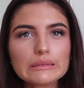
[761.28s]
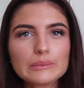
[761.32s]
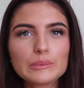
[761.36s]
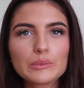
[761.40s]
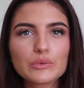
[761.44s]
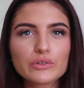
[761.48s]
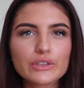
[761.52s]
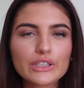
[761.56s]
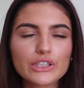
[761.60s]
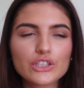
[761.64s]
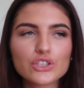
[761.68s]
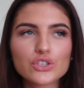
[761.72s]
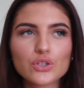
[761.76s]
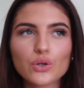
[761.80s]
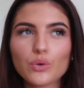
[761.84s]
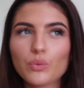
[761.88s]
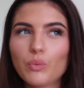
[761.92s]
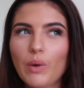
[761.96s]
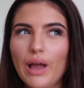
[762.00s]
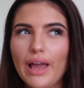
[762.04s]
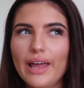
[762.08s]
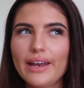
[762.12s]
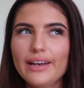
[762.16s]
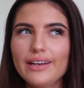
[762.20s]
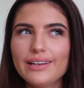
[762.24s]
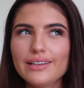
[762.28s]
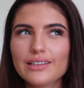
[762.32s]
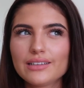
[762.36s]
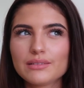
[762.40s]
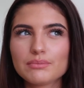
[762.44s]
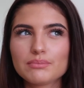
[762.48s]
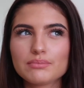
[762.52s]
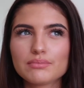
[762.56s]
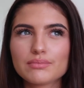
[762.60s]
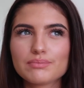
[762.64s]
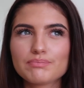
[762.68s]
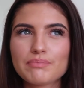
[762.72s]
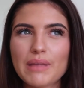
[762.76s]
I'm not really sure when.
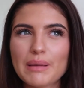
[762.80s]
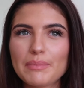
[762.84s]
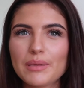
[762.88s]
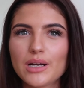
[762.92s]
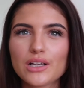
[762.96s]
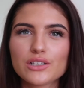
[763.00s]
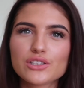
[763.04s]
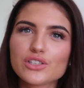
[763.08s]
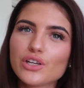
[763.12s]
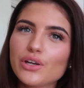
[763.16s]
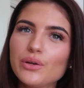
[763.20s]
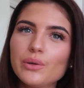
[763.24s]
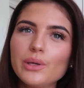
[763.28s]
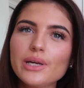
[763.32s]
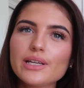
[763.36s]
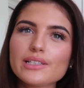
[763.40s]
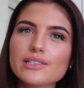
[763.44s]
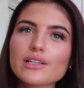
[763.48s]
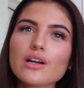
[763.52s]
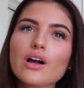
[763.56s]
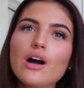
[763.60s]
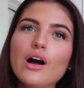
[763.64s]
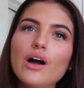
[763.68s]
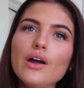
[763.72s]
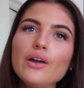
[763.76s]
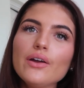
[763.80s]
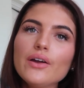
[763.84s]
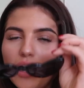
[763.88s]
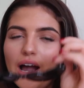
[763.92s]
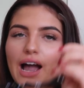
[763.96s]
Maybe like 2 years ago.